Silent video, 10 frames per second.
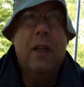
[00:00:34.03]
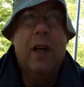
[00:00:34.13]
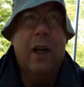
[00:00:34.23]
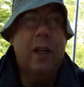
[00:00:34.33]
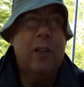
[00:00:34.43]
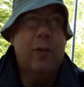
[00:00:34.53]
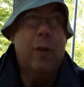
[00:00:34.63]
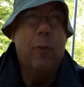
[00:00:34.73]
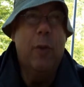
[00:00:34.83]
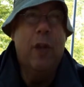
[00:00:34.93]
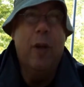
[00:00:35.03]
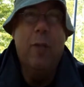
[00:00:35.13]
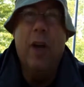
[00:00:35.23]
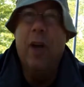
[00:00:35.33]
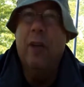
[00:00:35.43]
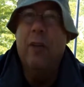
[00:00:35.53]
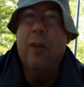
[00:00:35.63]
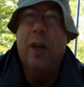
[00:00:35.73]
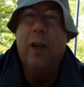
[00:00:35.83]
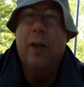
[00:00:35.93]
It's a trip we come
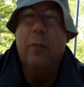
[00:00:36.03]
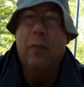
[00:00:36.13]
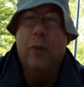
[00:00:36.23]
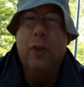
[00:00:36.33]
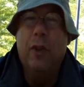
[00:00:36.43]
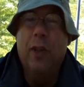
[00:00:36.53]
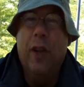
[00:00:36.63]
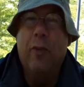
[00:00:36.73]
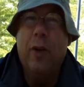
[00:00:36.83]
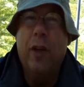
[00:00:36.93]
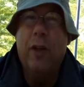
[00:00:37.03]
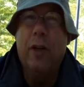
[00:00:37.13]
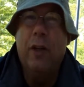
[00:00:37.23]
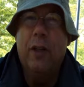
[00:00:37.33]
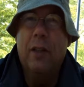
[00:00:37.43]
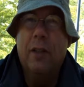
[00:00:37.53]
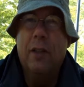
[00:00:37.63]
on virtually every year.